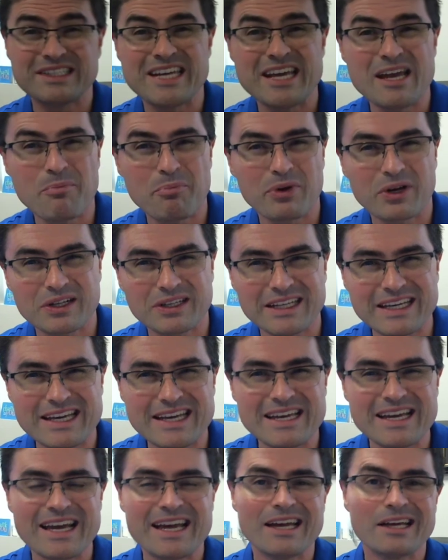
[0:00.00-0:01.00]

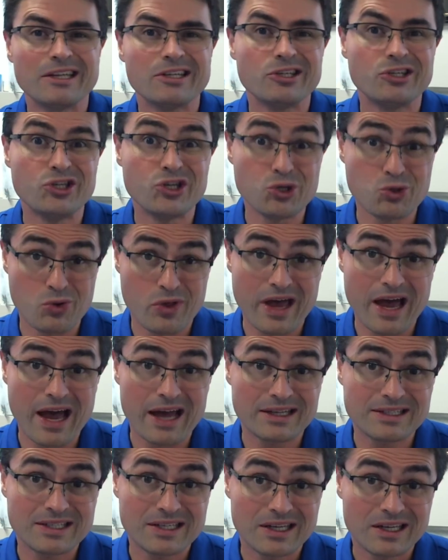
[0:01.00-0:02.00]
typically do
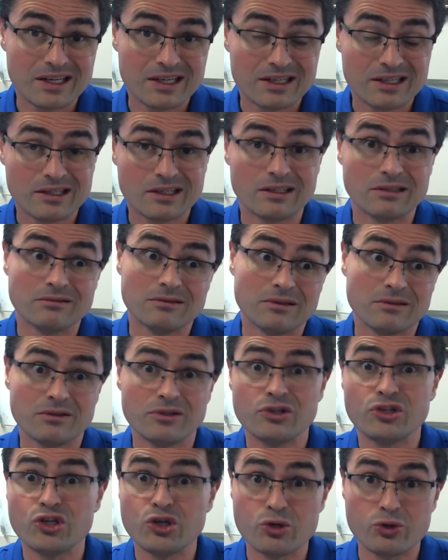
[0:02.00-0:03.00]
that,
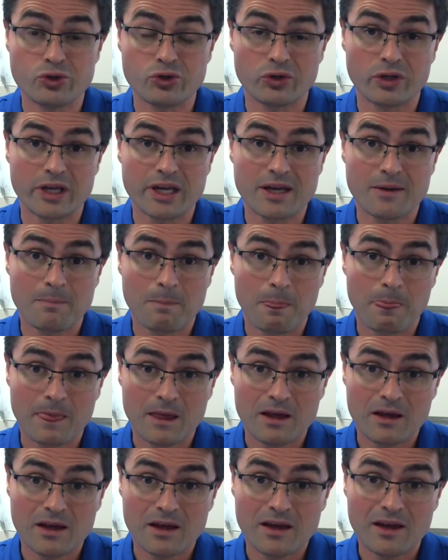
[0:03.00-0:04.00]
usually.
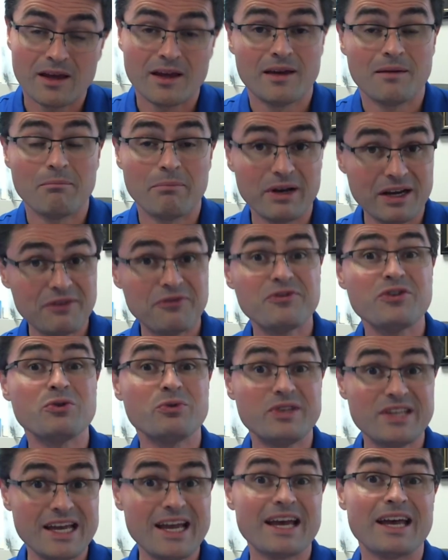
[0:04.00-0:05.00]
But if you
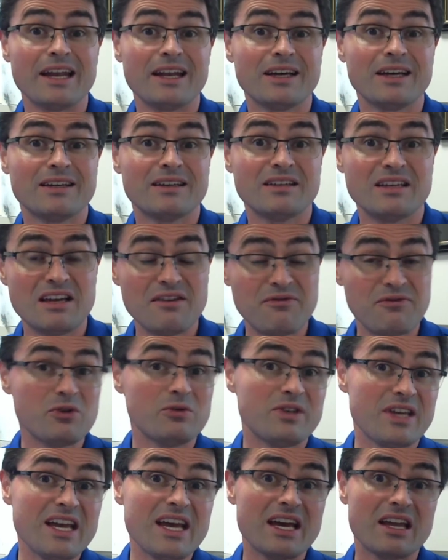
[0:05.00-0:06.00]
did,
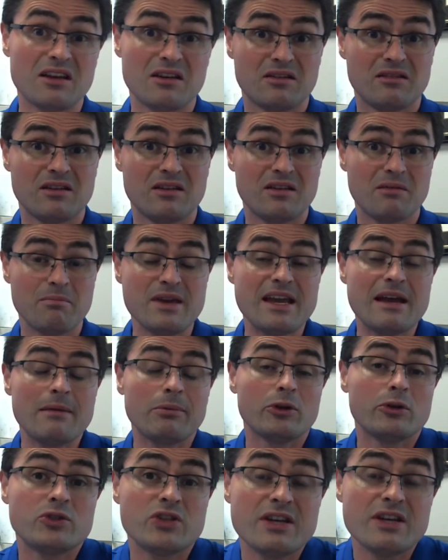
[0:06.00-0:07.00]
being
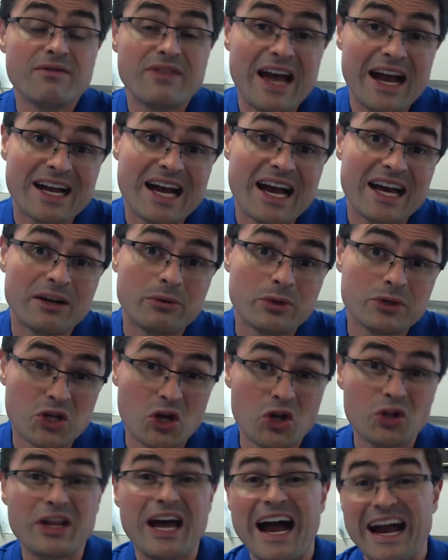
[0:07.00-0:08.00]
able to achieve that kind of
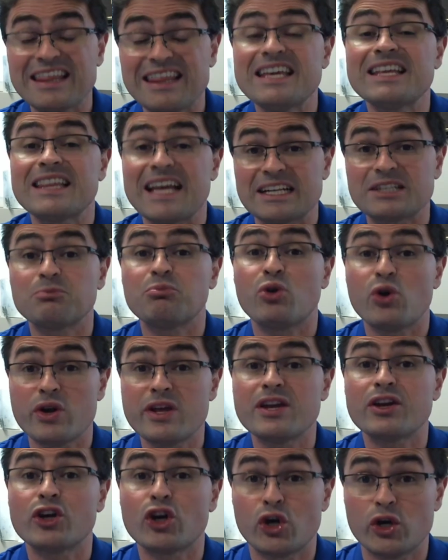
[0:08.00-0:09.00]
result, I think that's
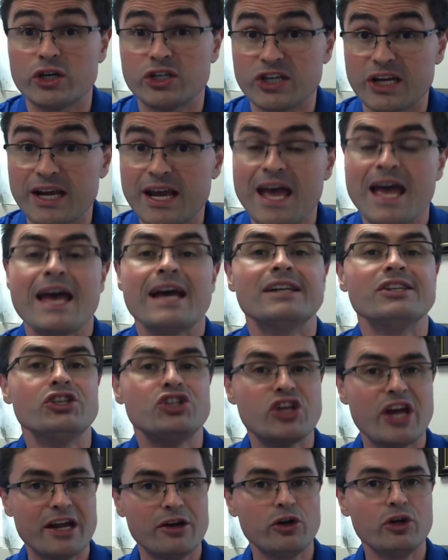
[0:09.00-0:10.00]
pretty encouraging.
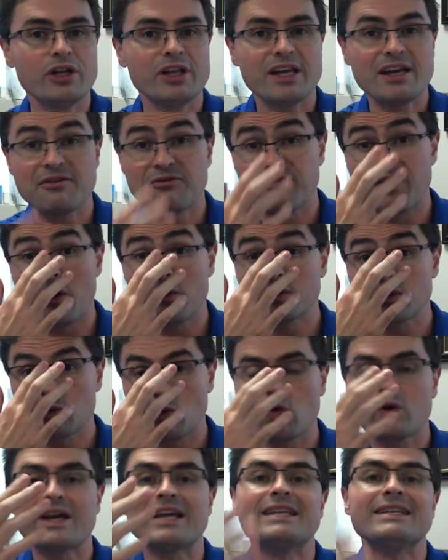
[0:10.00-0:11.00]
Generally, folks
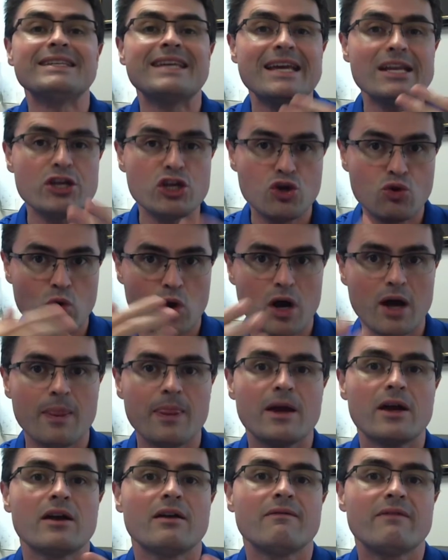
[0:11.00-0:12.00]
will continue on
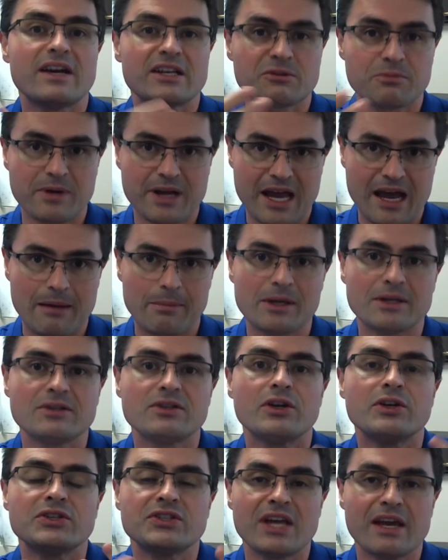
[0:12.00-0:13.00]
their investment habits,
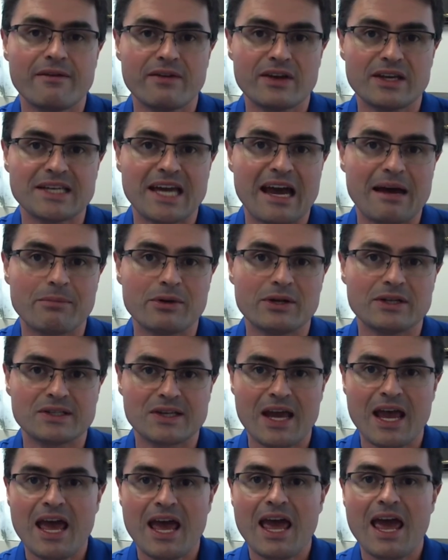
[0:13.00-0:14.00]
their savings
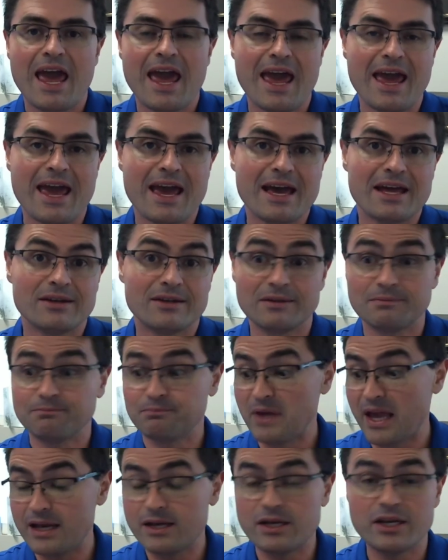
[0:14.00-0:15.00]
habits, and
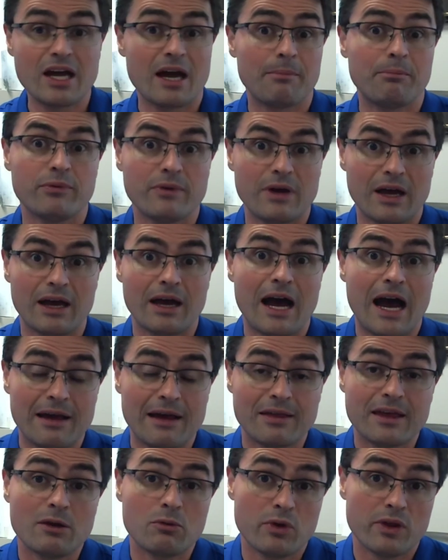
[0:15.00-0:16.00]
end up, I
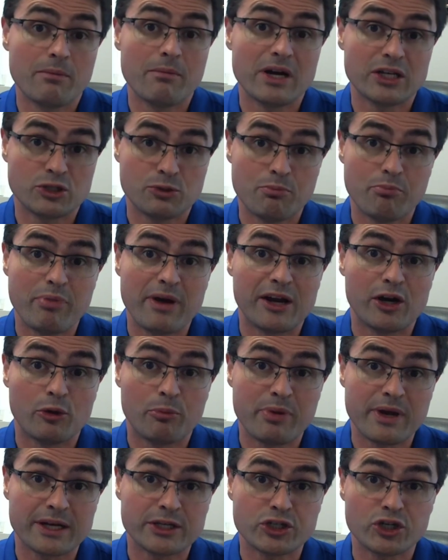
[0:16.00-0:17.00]
think, with a much better
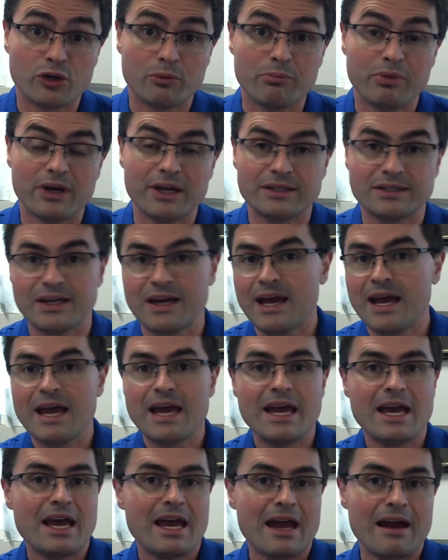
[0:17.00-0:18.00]
picture. But
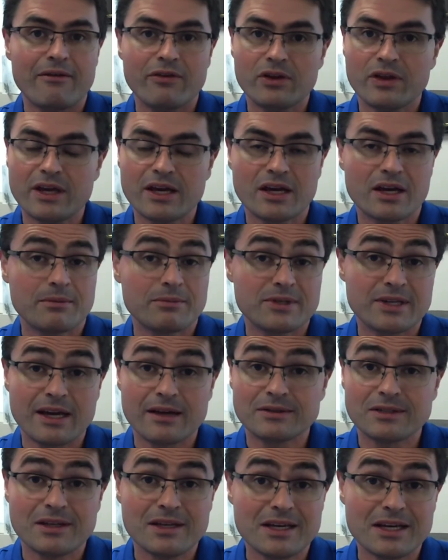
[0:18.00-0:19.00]
everything comes
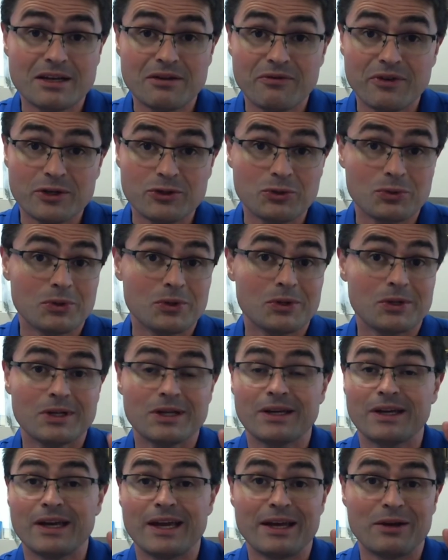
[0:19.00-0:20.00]
down to the
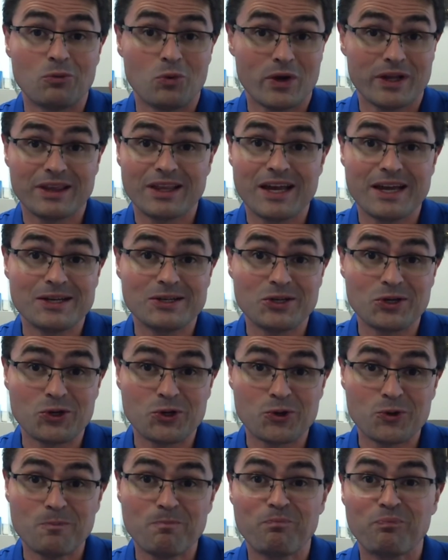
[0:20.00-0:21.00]
individual and what they
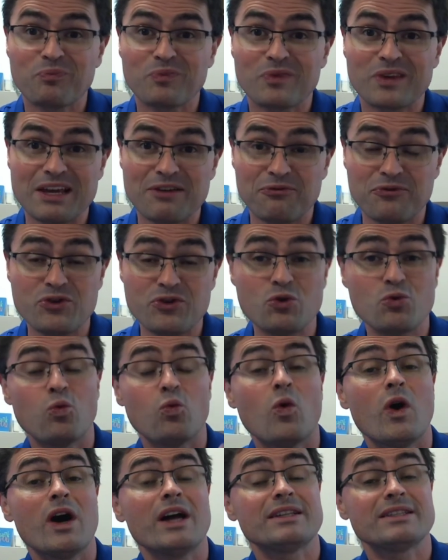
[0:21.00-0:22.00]
do. If you
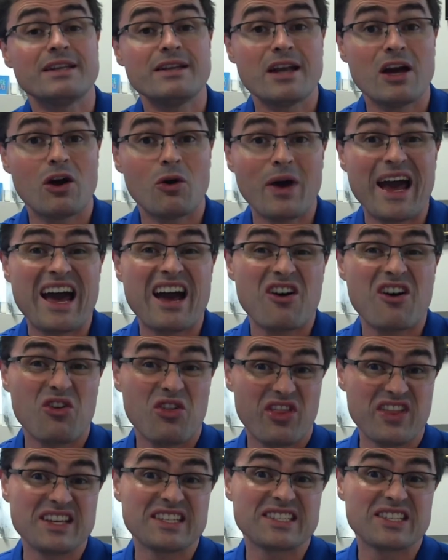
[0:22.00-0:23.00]
want to know
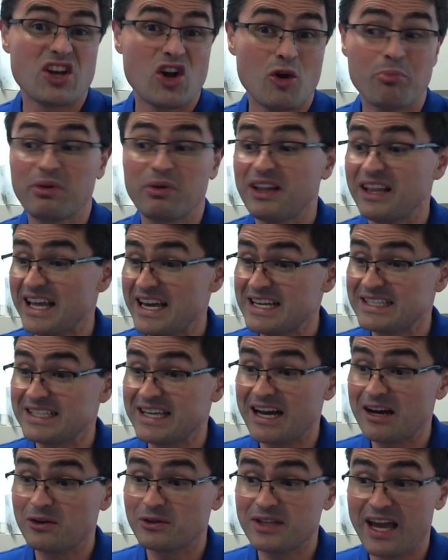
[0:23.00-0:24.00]
how this all plays
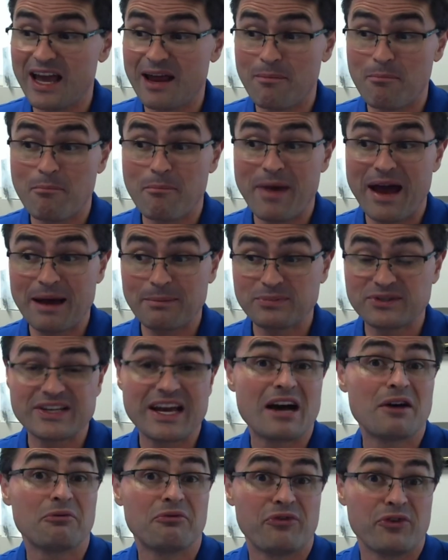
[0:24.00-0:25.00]
out and maps
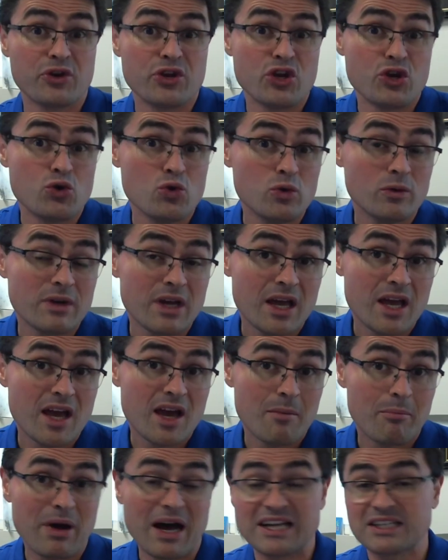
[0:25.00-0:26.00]
out for you,
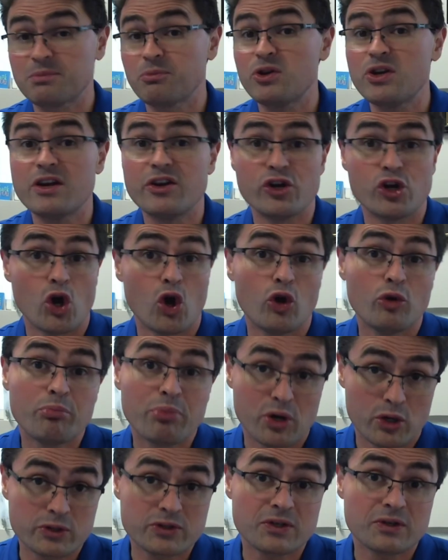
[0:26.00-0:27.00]
possibly in your own
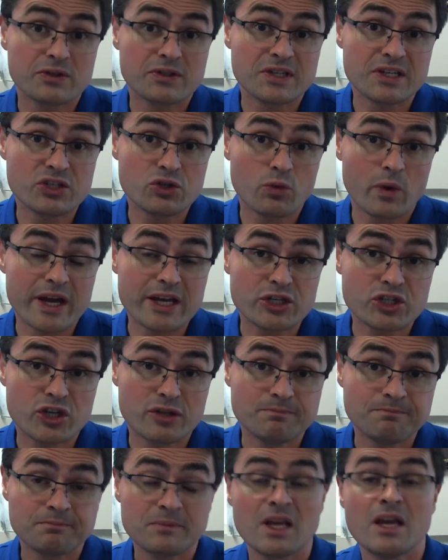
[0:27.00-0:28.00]
personal
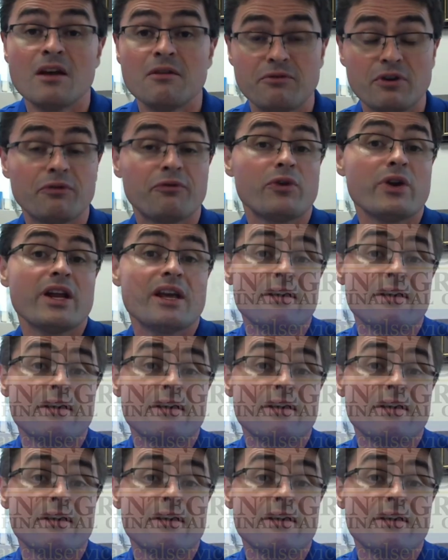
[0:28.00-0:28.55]
situation, feel free to